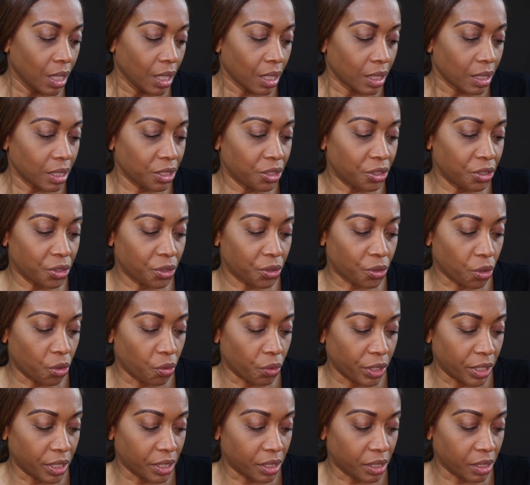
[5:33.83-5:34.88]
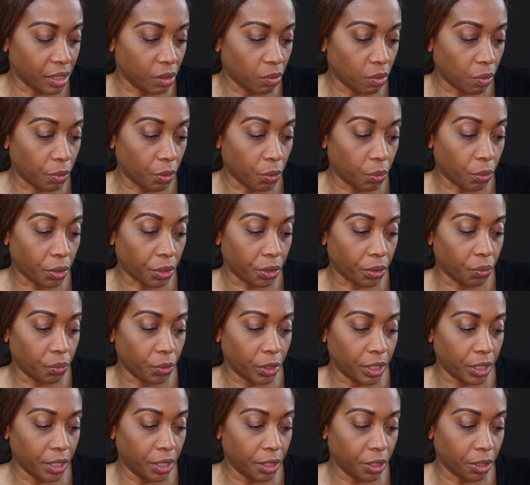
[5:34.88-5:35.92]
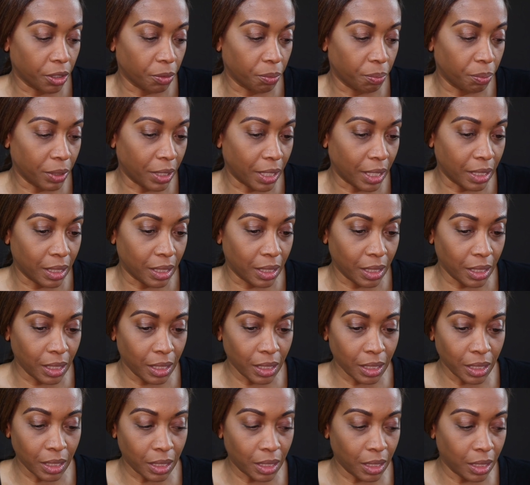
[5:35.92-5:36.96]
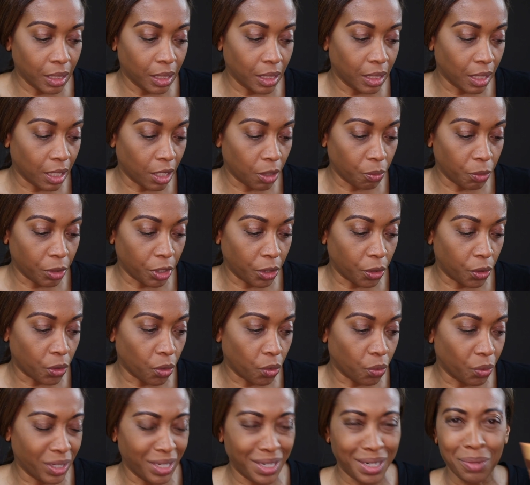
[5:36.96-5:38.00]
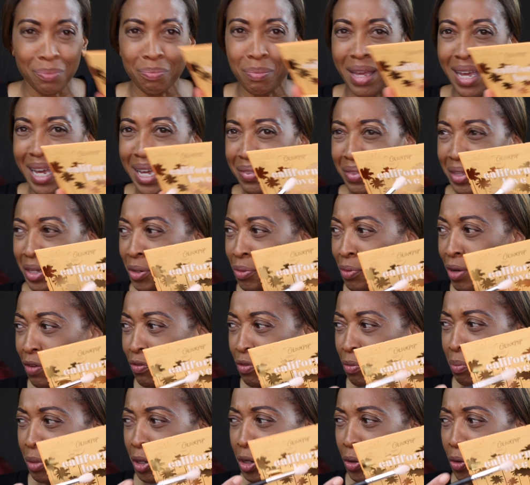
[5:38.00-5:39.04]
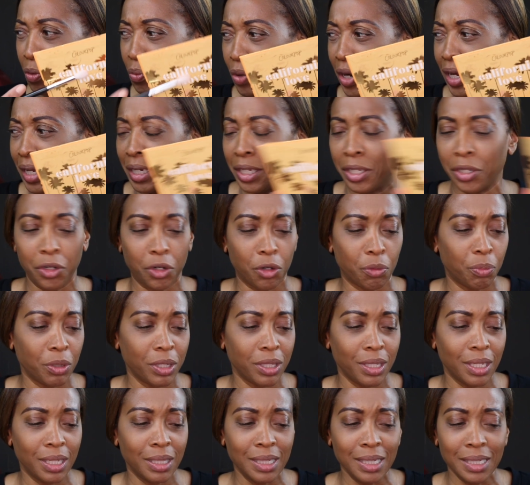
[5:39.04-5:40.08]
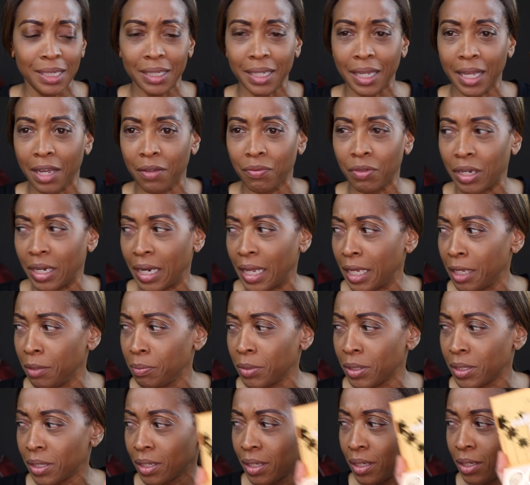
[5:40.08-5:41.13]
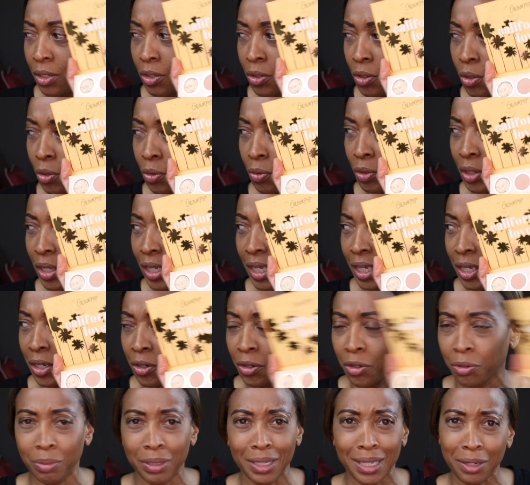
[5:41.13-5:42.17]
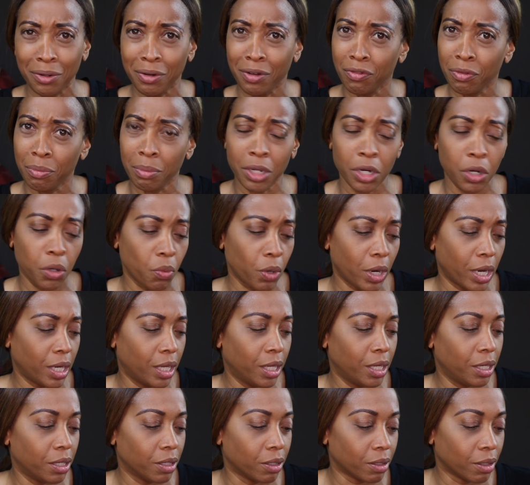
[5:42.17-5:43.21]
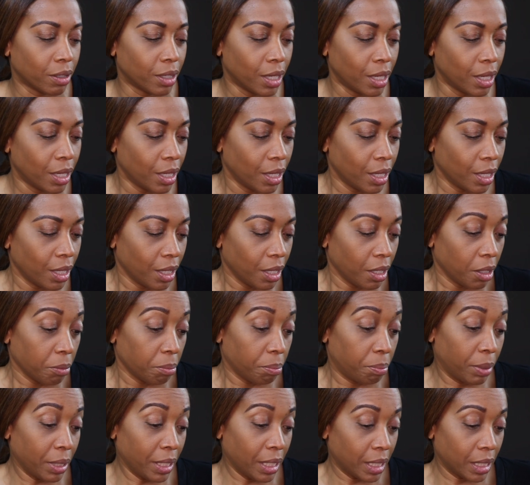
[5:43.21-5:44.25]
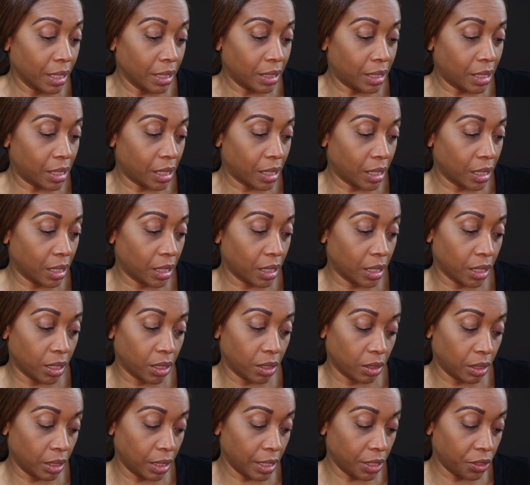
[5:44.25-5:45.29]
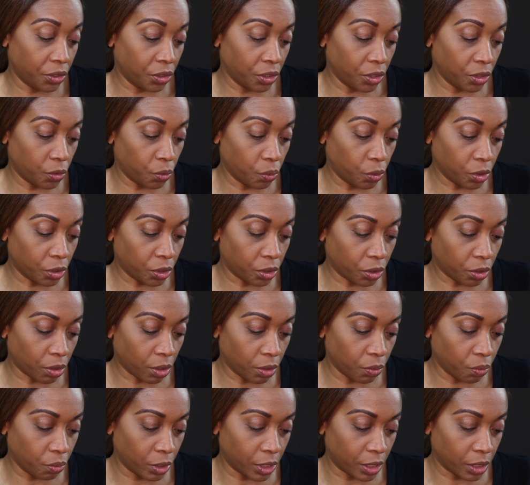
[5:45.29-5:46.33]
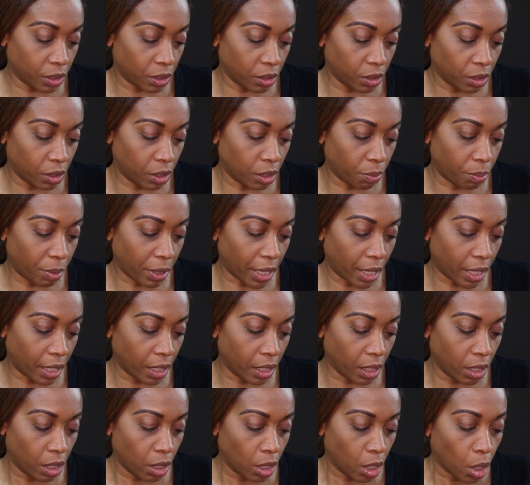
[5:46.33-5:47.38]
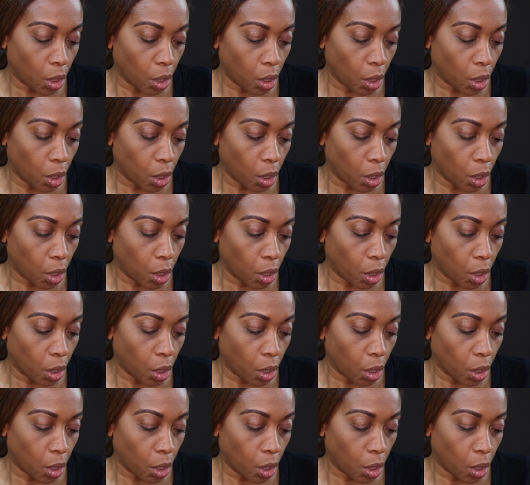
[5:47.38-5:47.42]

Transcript: let's just go in and see what we're working with here. But I think I'm gonna go in. I'm mad they don't have a mirror right here, but at least they have the names, you know, here, but they don't have a mirror right here. But we'll start with the bay